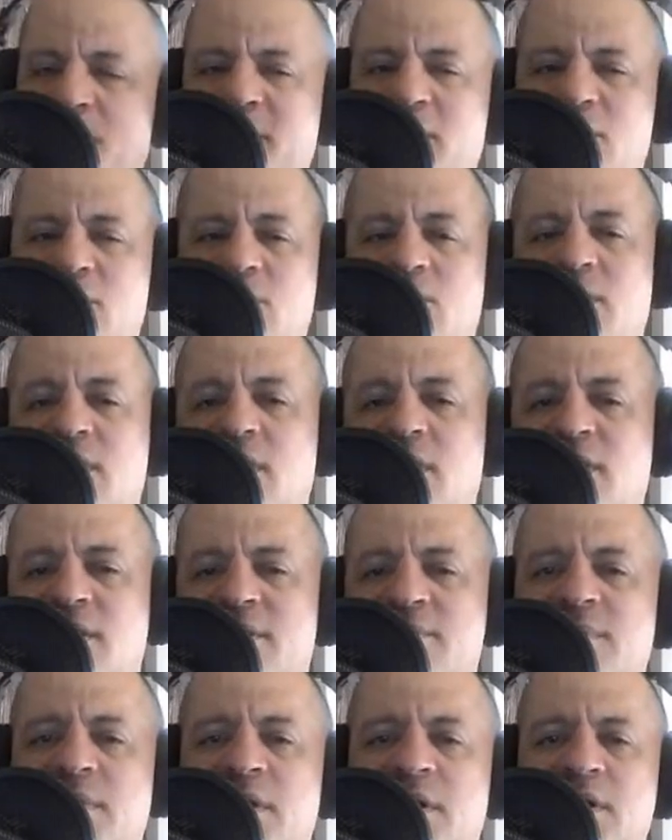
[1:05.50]
be doing
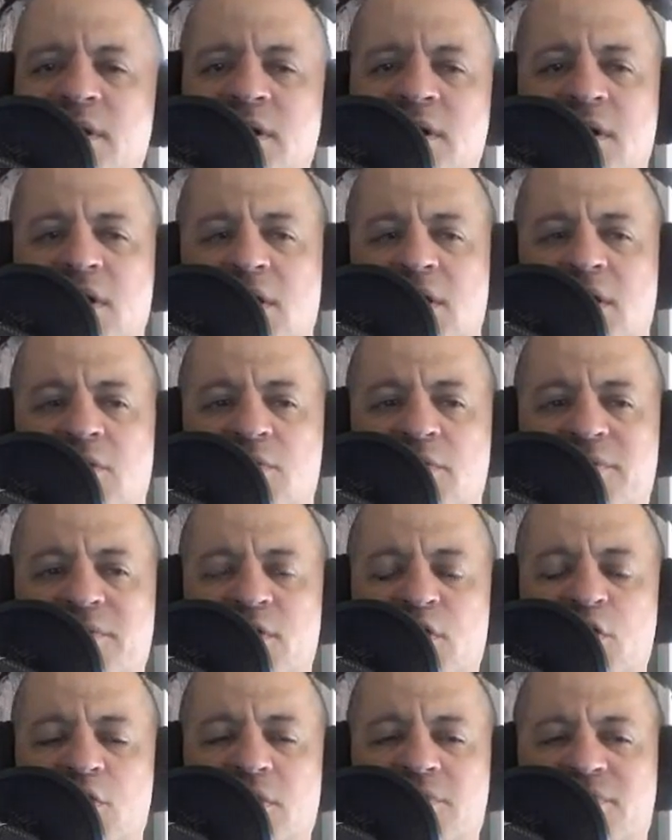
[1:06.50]
a
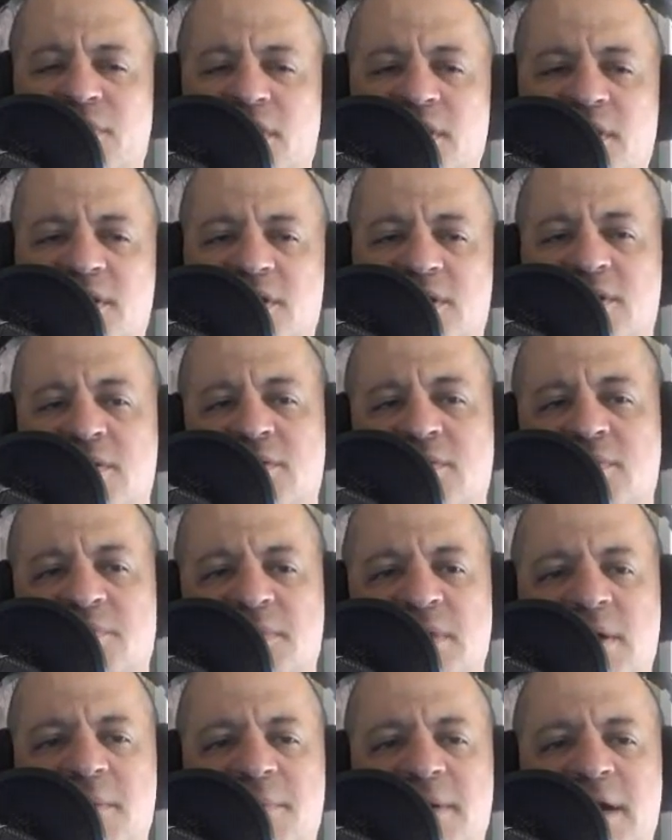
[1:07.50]
review of
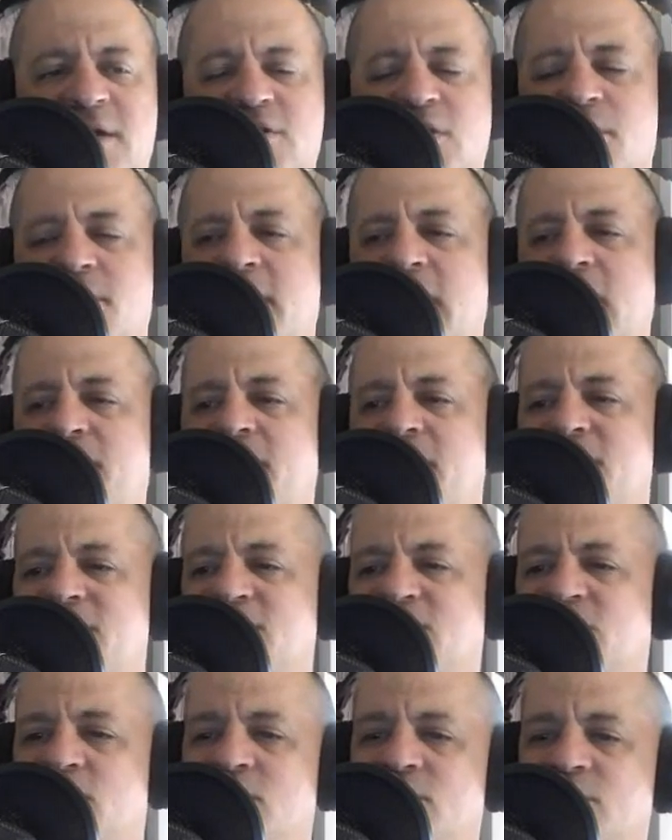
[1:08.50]
Impact on Pop
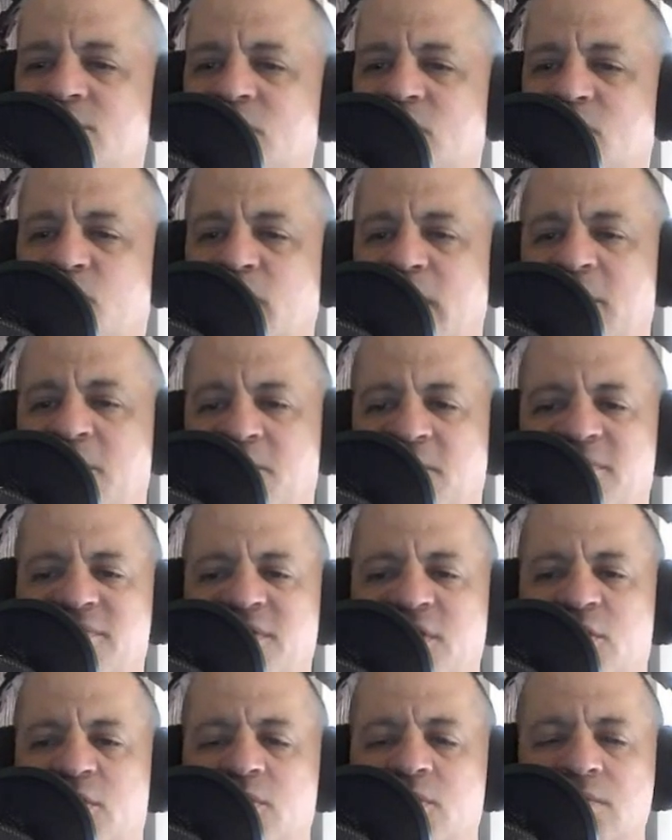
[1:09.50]
episode, a
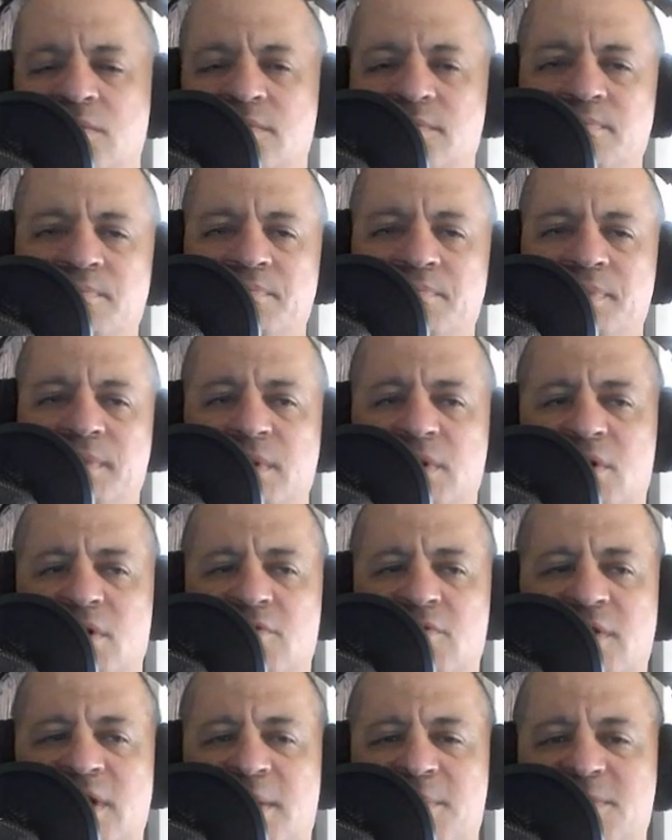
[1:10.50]
re-review, you
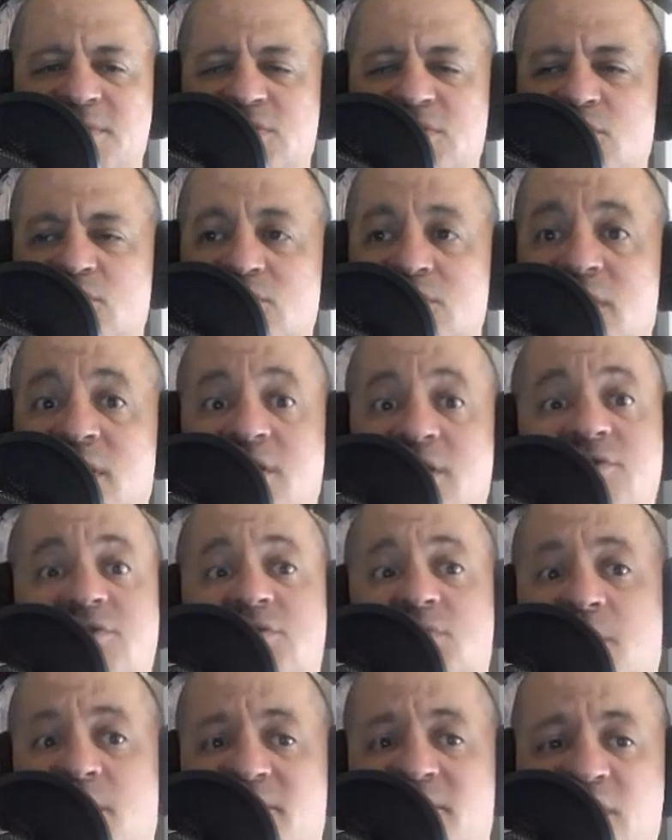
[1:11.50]
know, of the episodes that I
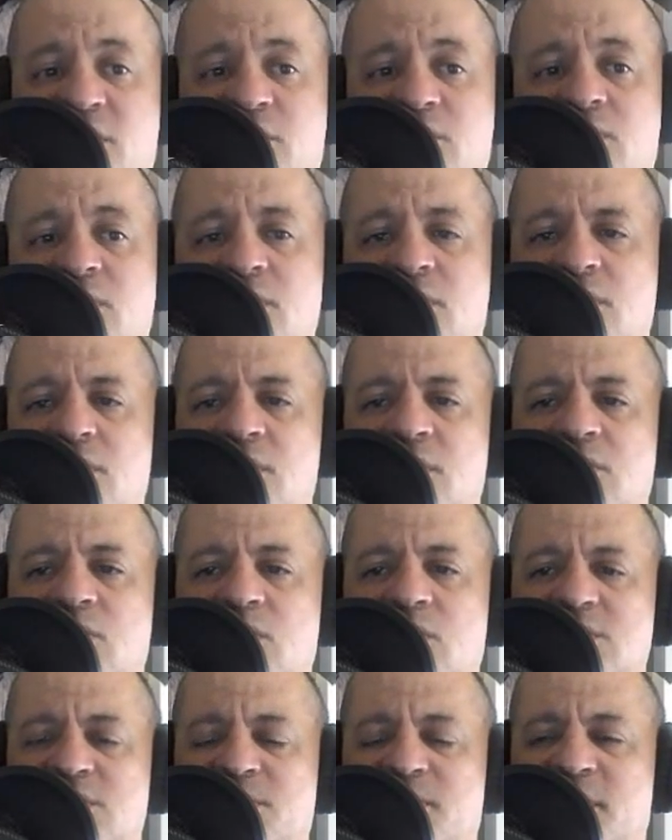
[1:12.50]
used to review
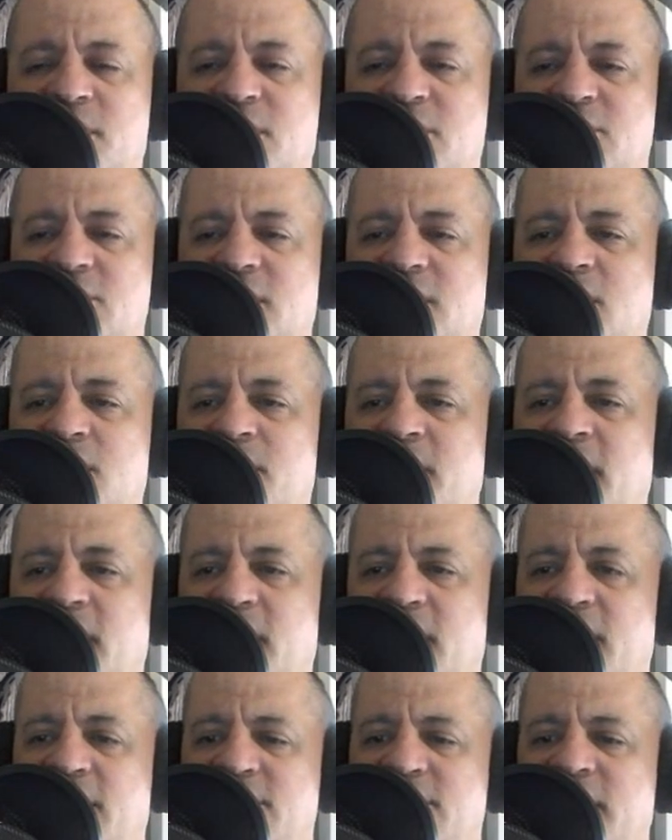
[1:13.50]
once upon a time
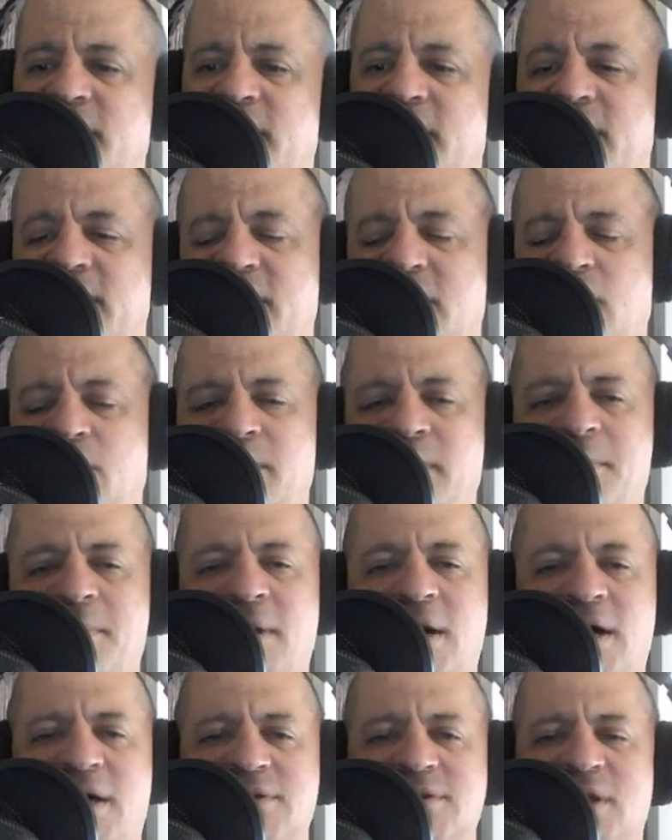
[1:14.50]
back in the day. And then I'll be
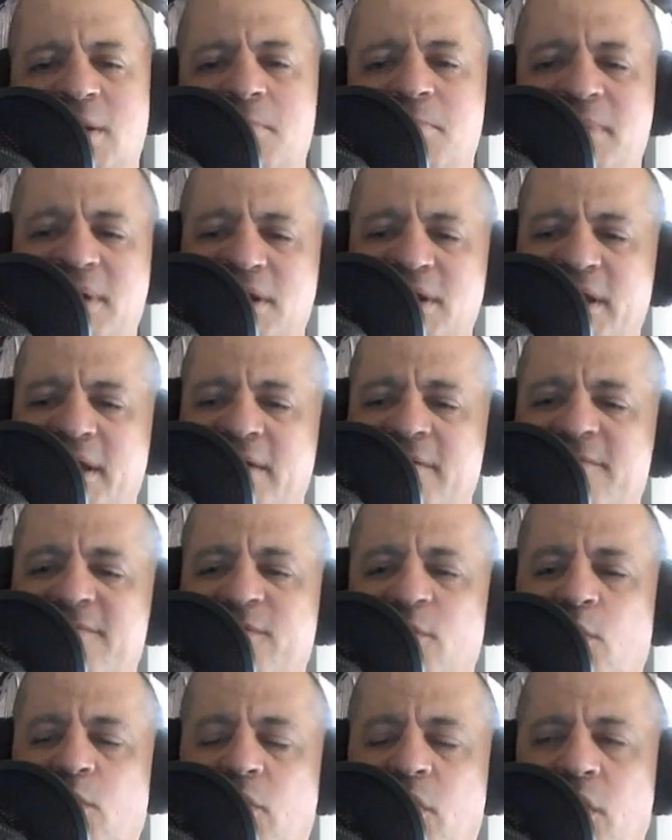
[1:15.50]
pausing billing
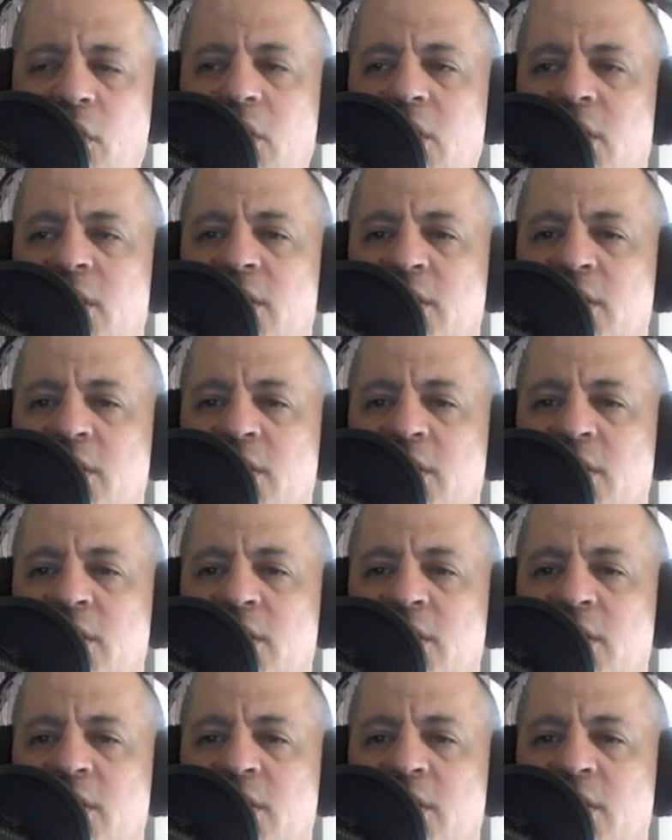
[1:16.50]
for